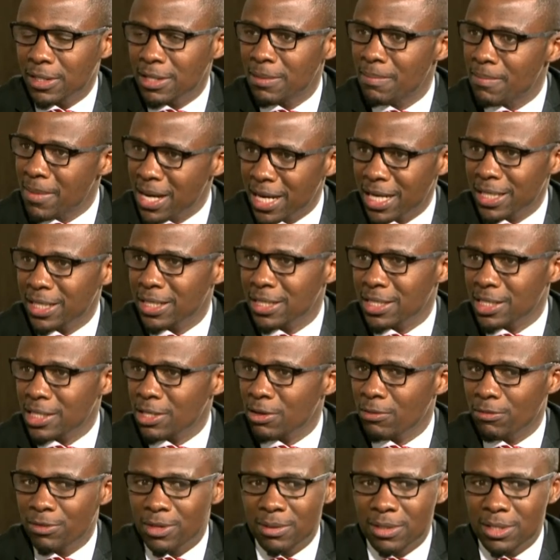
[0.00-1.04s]
market
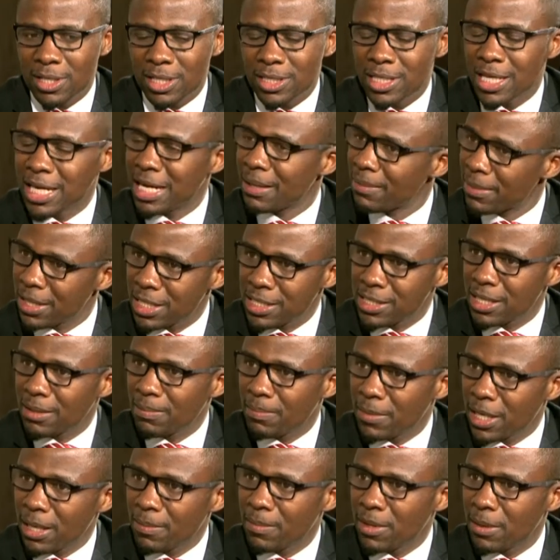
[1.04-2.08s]
itself, the dynamics that
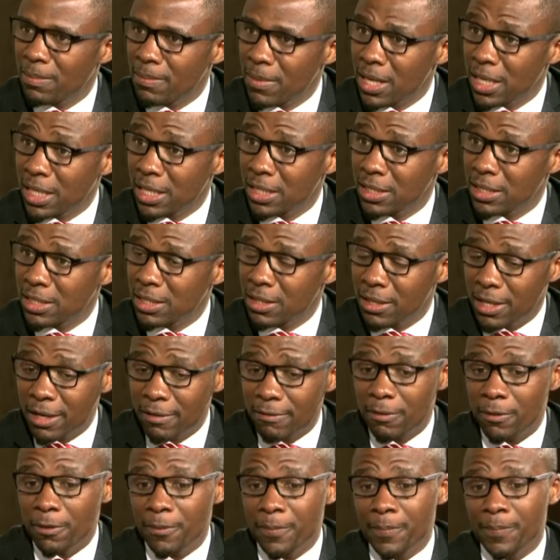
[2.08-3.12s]
make up that market.
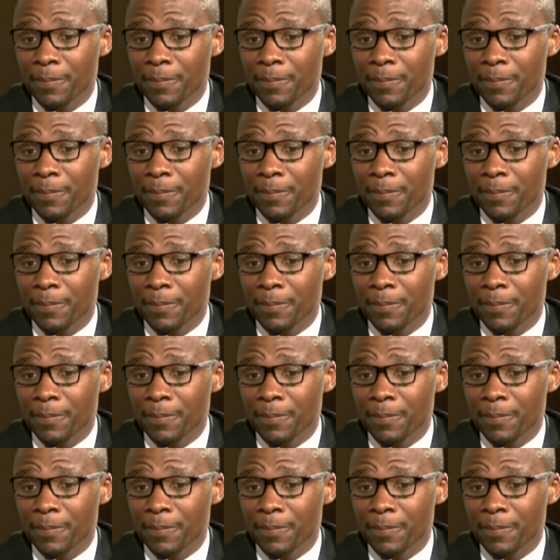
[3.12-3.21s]
Therefore,